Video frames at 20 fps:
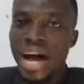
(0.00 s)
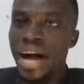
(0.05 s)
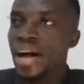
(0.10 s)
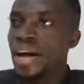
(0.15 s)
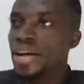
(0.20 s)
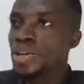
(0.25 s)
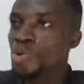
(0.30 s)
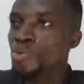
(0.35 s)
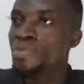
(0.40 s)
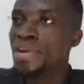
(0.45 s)

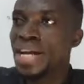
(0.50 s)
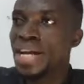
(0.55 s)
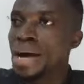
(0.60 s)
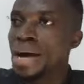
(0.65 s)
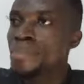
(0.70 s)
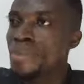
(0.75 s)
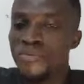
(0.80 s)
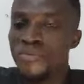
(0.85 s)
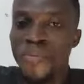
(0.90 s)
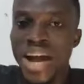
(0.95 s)
to become
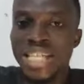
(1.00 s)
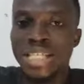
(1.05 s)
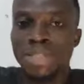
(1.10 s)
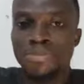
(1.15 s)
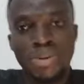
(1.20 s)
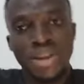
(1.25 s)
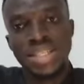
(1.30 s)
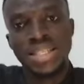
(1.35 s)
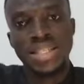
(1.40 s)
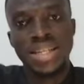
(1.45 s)
a vice
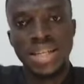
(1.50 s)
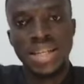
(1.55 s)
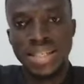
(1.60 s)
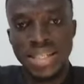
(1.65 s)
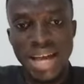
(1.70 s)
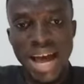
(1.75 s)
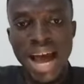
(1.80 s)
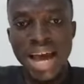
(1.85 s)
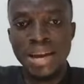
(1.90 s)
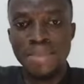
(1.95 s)
president
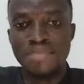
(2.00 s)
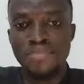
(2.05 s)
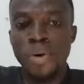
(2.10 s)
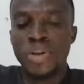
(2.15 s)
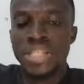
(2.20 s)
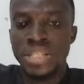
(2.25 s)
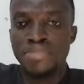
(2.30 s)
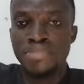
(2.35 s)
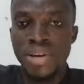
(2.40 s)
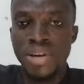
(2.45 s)
and
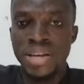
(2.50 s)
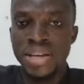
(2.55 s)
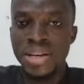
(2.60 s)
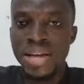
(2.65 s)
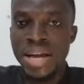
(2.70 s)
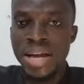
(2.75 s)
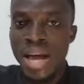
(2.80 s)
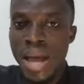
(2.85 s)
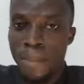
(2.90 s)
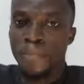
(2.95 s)
possibly
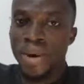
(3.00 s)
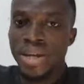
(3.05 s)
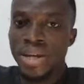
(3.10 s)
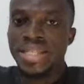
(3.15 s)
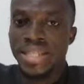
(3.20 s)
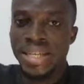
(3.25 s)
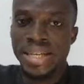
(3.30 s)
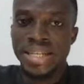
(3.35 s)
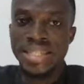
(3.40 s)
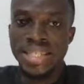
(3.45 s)
a
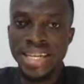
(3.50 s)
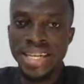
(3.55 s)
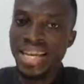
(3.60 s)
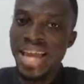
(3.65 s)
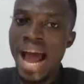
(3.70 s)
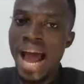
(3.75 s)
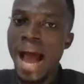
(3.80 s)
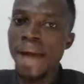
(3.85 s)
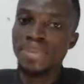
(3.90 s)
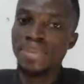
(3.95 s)
president in the
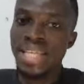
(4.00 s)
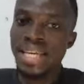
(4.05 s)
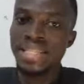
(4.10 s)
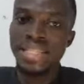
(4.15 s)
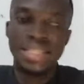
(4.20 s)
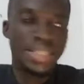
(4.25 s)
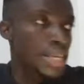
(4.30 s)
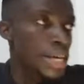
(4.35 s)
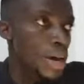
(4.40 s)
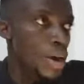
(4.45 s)

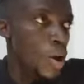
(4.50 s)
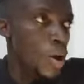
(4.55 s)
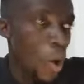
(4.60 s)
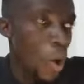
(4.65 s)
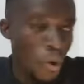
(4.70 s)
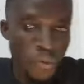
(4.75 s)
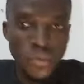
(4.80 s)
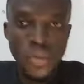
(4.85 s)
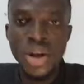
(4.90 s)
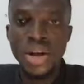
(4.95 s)
absence
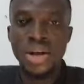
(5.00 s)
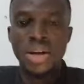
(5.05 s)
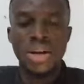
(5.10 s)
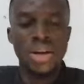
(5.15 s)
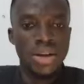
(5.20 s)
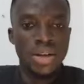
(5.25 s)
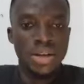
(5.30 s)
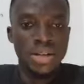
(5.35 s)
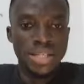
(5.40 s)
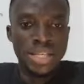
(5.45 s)
of
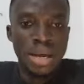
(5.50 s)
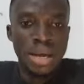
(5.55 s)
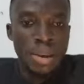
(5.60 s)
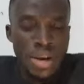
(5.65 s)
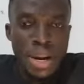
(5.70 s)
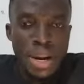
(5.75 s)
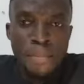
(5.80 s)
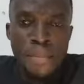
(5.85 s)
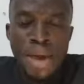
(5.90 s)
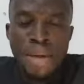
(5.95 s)

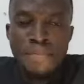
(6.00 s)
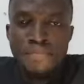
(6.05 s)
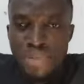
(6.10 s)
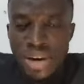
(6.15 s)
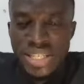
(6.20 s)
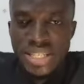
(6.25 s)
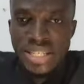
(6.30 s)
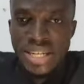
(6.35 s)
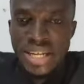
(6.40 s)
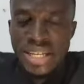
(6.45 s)
the main
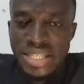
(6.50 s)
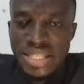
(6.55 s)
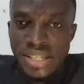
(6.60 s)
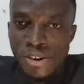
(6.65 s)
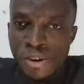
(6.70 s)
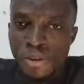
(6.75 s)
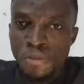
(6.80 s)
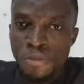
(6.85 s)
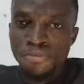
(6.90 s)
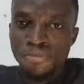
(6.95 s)
president, you know.
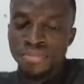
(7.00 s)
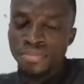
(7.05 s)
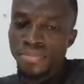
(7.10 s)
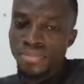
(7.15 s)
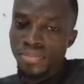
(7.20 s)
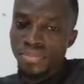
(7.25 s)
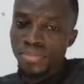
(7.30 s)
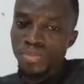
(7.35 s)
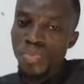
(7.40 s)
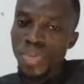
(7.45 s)

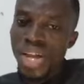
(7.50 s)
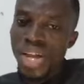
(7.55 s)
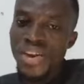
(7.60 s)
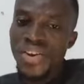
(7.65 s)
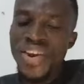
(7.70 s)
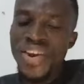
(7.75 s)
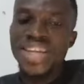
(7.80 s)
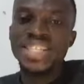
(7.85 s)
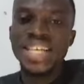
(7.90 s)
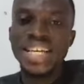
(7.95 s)

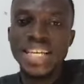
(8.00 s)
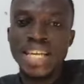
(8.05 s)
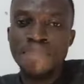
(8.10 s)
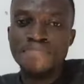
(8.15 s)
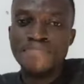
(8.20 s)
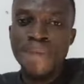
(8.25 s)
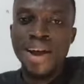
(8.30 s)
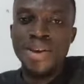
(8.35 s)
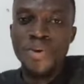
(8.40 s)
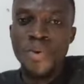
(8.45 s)
Nothing
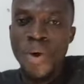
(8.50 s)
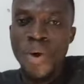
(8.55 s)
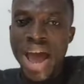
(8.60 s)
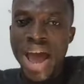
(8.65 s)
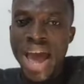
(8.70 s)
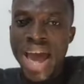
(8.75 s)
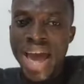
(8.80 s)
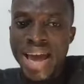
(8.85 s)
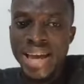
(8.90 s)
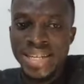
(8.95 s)
depends on
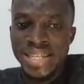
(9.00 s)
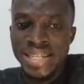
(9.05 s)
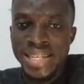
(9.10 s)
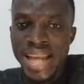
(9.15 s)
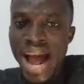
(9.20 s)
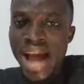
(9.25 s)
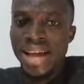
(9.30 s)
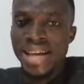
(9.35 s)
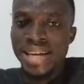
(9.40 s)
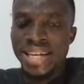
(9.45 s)

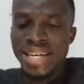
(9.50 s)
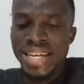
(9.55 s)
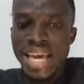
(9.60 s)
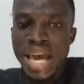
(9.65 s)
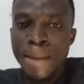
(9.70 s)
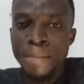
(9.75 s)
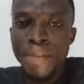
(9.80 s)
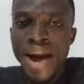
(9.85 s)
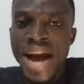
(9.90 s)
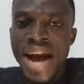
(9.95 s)
that near
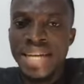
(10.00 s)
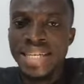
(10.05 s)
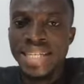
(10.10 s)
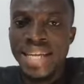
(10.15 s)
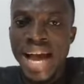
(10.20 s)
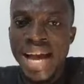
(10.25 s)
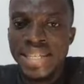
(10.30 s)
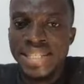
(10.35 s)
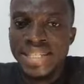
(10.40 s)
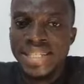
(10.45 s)
the
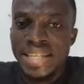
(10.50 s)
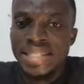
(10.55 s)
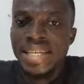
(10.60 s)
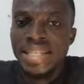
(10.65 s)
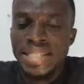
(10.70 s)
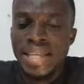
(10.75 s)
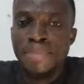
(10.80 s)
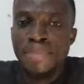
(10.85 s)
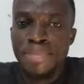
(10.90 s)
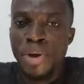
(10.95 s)
HS
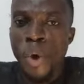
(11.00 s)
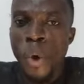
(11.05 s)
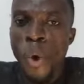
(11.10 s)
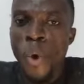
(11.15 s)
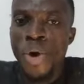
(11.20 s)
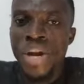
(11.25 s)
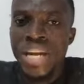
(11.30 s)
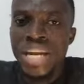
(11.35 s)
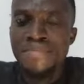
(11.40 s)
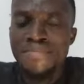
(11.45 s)
Sabi or
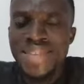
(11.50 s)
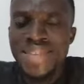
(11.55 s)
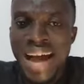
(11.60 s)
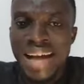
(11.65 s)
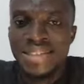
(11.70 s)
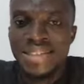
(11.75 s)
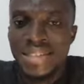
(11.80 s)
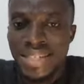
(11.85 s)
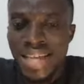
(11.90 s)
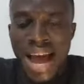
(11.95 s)
Nimyansa.